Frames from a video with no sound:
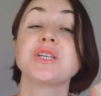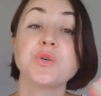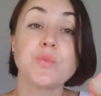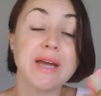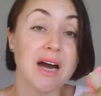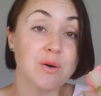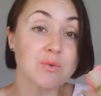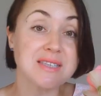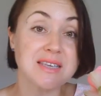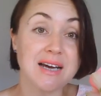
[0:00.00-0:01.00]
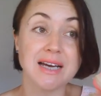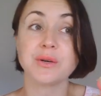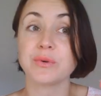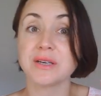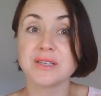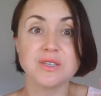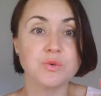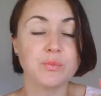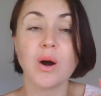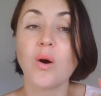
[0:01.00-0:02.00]
to wear outside when it's
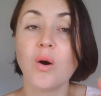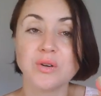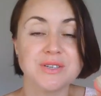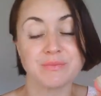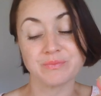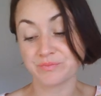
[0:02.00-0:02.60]
super hot?